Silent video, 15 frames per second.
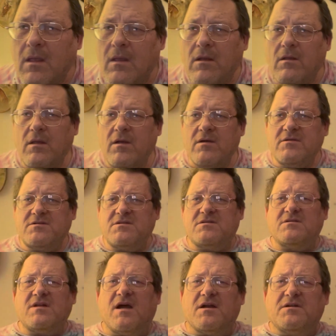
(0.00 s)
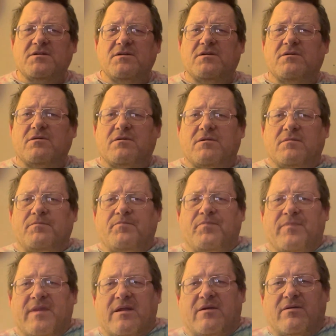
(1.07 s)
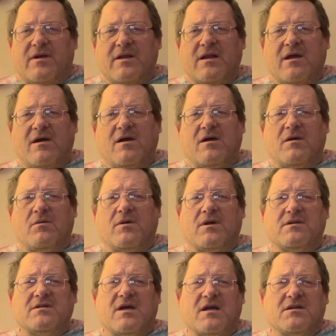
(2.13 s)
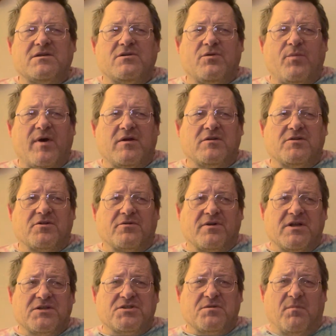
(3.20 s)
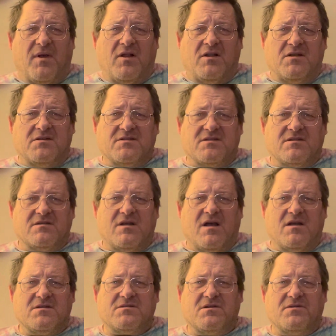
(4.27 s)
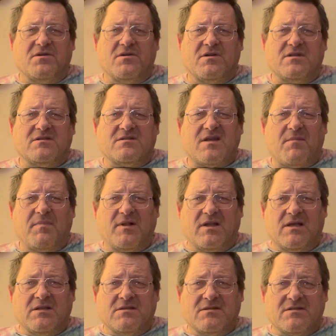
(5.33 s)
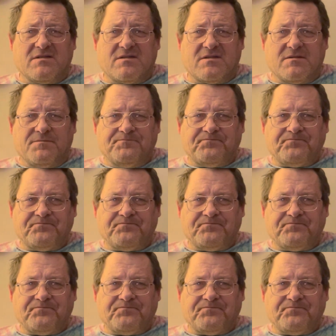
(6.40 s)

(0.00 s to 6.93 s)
Hello, this is Dr. Nuke. Right now I want to talk to you about dirigibles, also known as zeppelins.